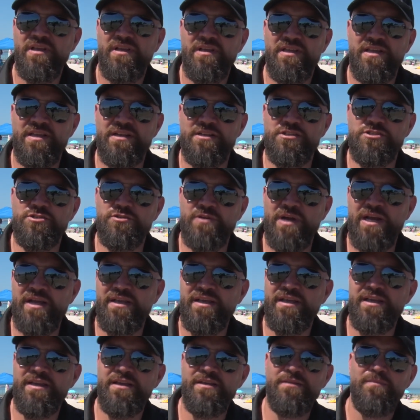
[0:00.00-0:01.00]
in
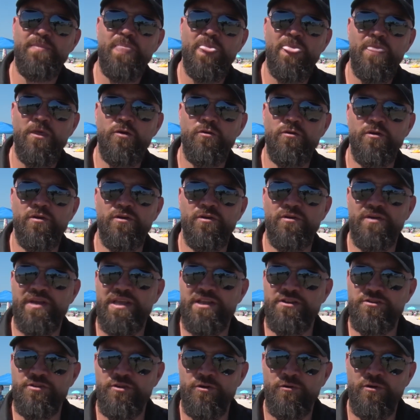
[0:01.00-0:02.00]
Australia or
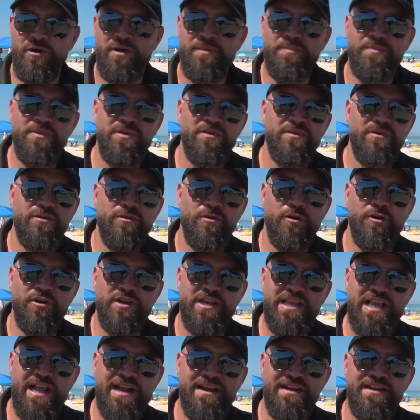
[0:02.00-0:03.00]
in Europe or in
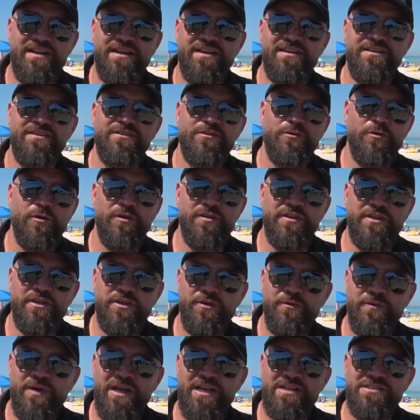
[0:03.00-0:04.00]
Canada or in the
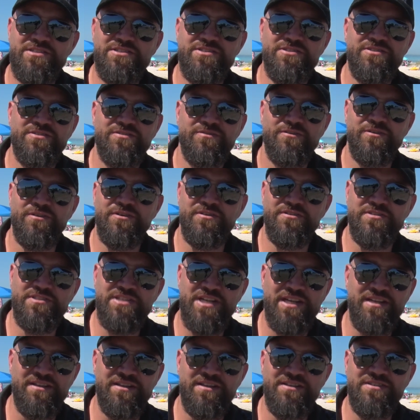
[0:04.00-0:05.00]
US or New
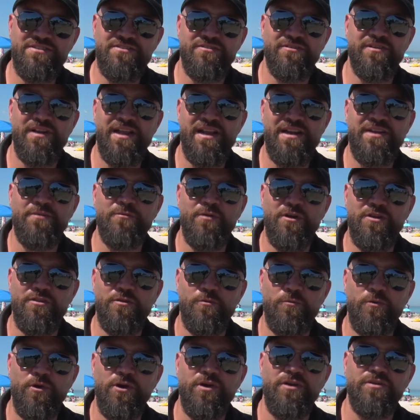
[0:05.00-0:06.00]
Zealand or anywhere in the
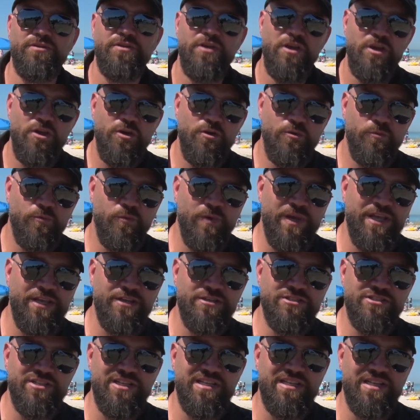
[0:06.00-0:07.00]
world. We
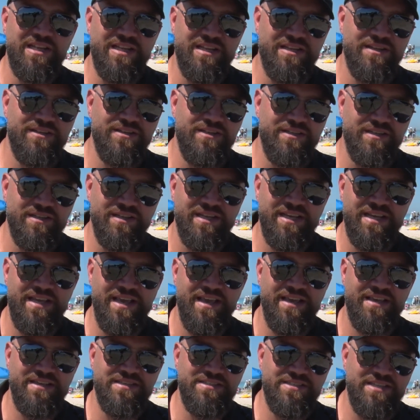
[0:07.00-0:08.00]
usually
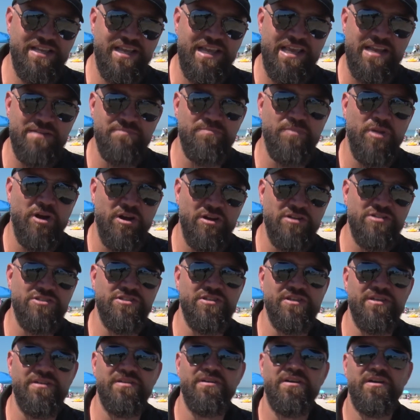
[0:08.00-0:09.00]
liaise in
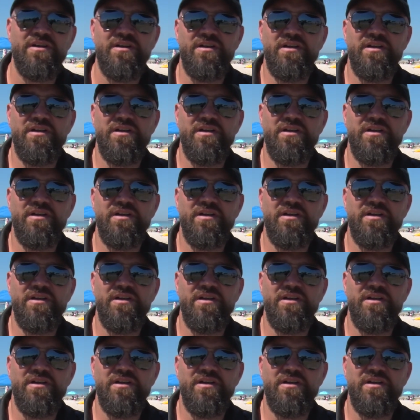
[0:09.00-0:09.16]
person